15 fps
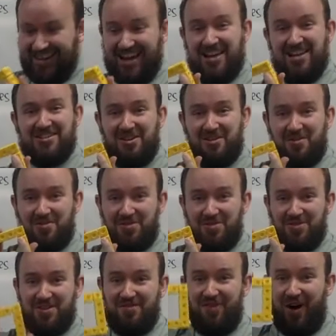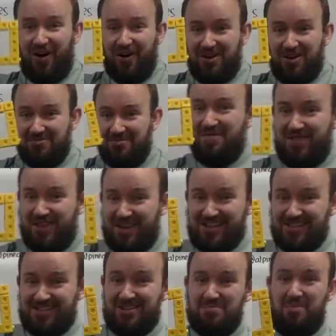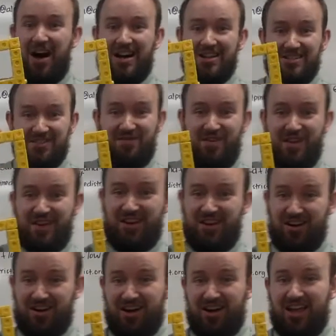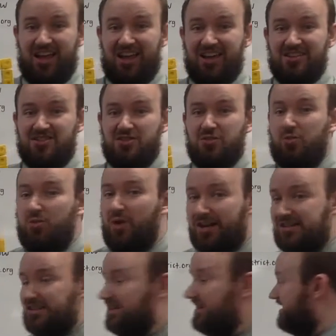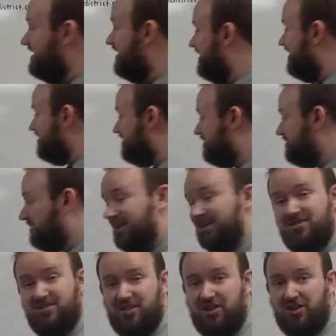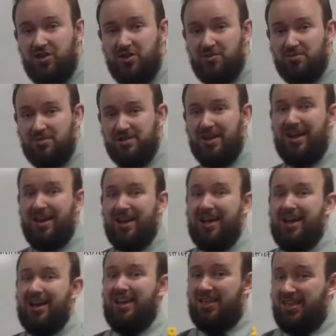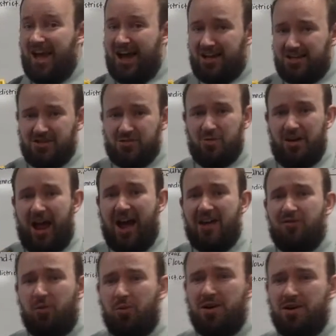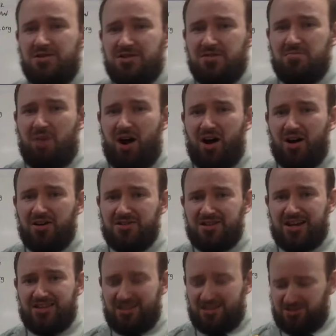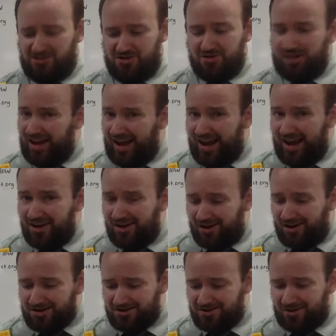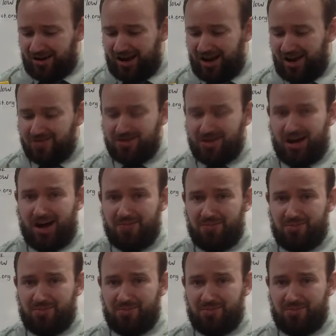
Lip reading: So the volume of this composite figure is 20 units cubed. Yes, whenever we're using models like this, you can also count up